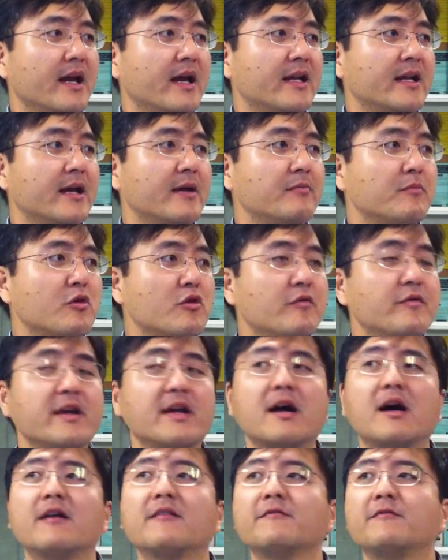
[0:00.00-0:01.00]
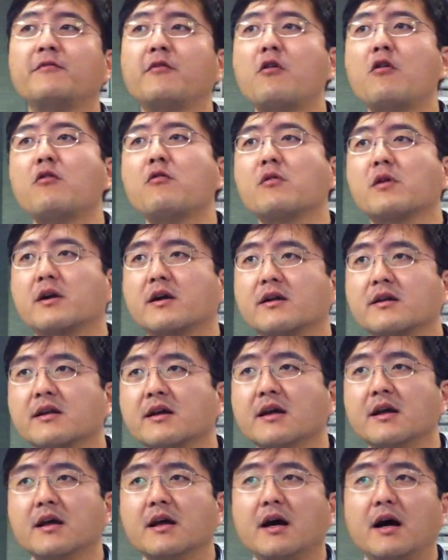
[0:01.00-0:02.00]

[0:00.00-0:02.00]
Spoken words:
And then moving on forward,